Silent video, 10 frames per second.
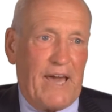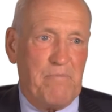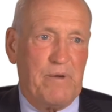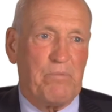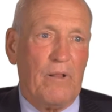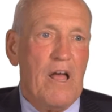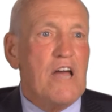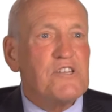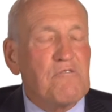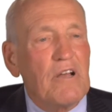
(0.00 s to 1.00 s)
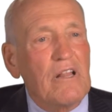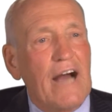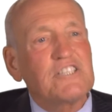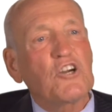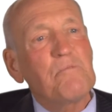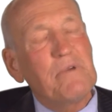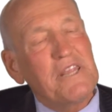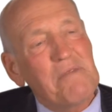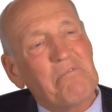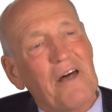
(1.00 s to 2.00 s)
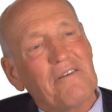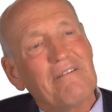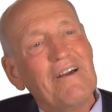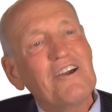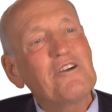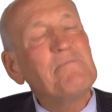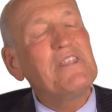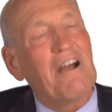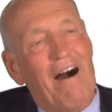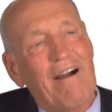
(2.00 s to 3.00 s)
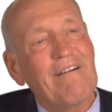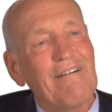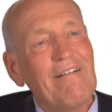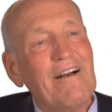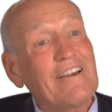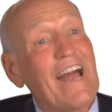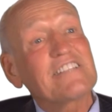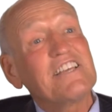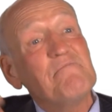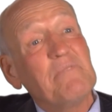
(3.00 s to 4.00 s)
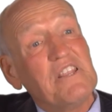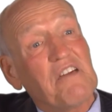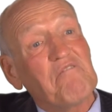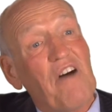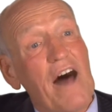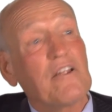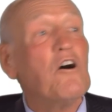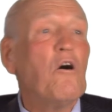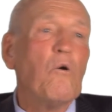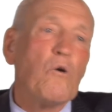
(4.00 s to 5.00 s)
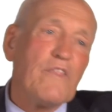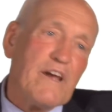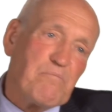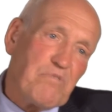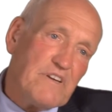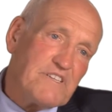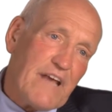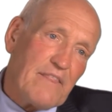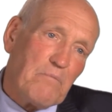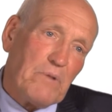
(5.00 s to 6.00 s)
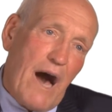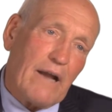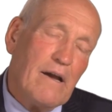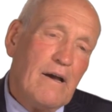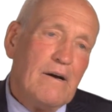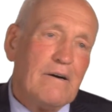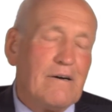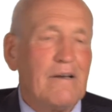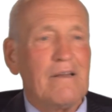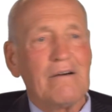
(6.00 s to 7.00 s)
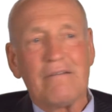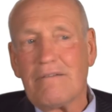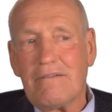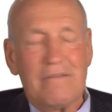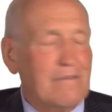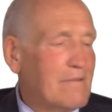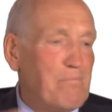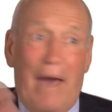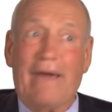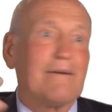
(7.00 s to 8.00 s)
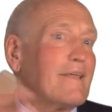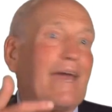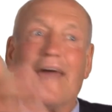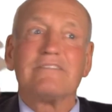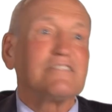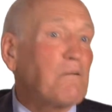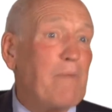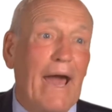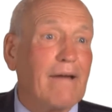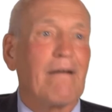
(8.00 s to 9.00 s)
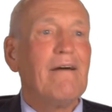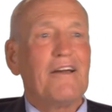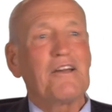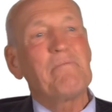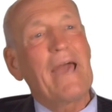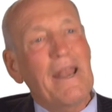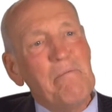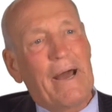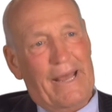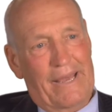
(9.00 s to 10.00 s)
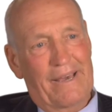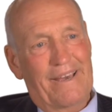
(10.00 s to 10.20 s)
gay people to realize it could be their brother, could be their uncle, could actually even be their father or their priest down the block, the baker, the candlestick maker, could be anybody.